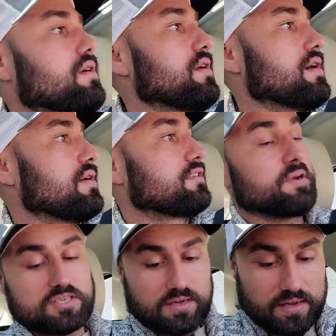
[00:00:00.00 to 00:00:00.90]
uh,
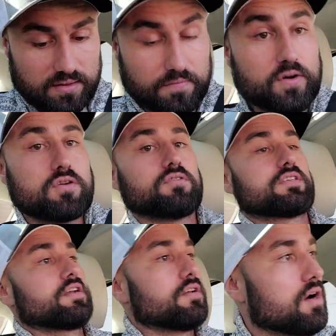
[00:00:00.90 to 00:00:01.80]
especially in the verticals
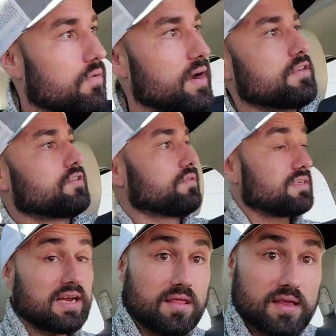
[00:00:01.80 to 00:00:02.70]
that you know, right? So the
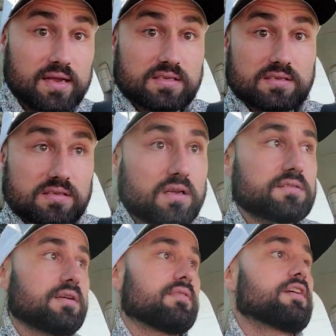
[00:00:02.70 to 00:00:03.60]
second thing is
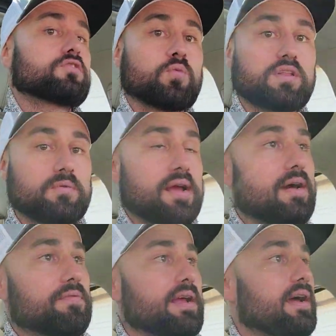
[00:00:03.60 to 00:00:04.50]
consulting, right? So what did we
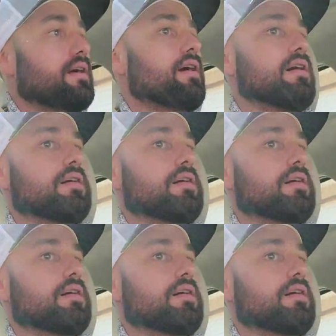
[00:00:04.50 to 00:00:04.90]
have? We had uh,